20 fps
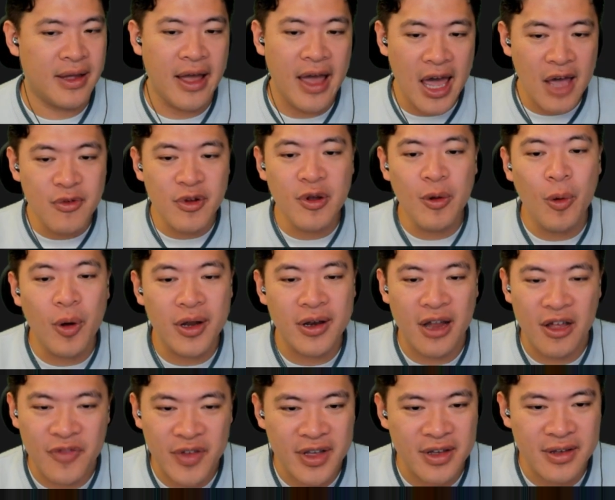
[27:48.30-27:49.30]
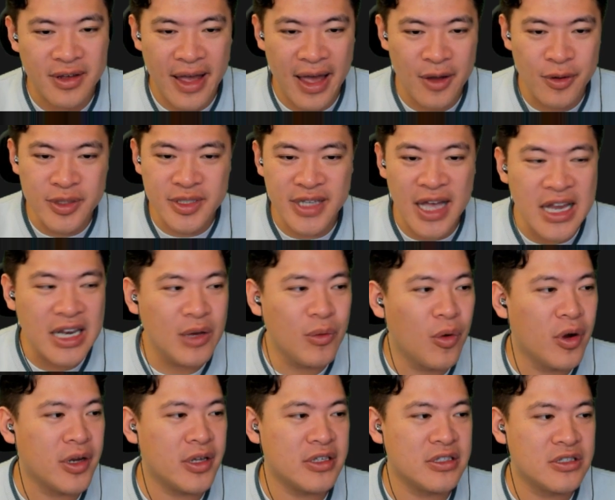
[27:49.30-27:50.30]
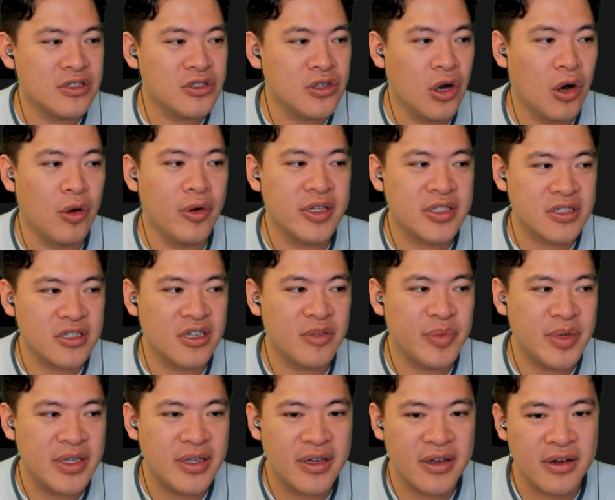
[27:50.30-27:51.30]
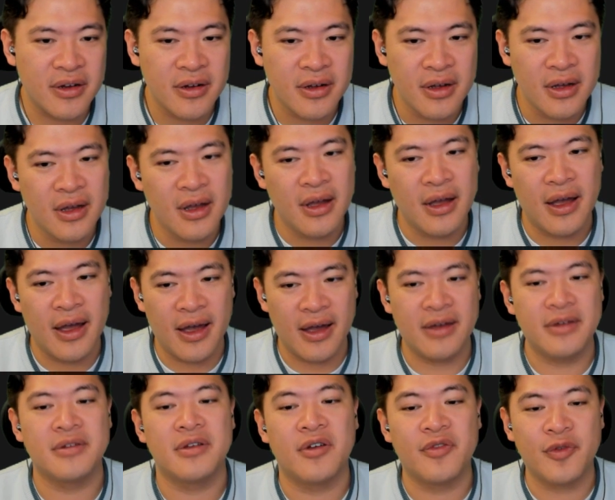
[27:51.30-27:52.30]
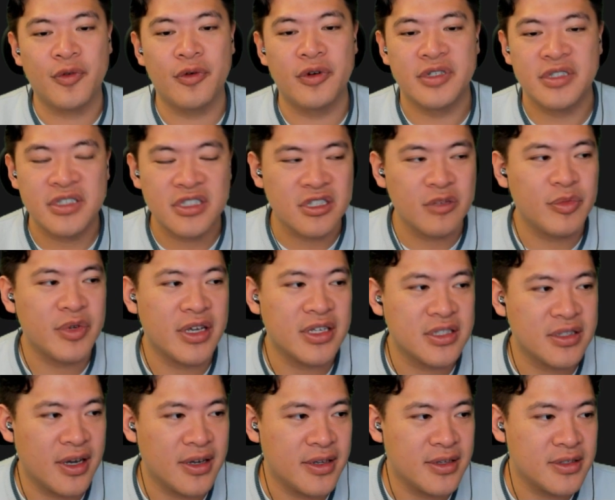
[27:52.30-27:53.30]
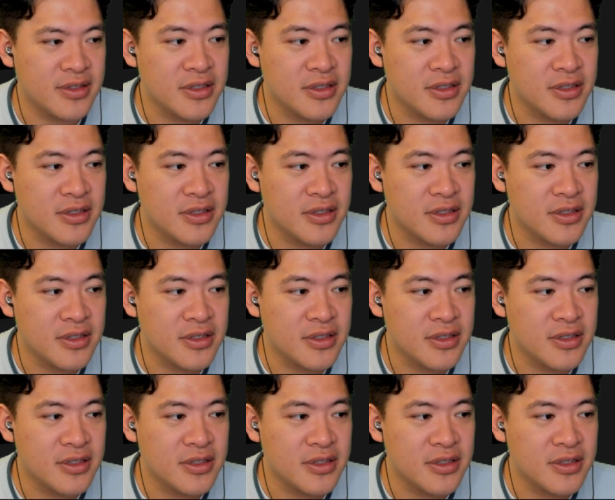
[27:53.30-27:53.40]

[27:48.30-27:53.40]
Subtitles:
Everyone, I think, who's anyone in Seoul is going to be there. And of course, it's going to be exciting.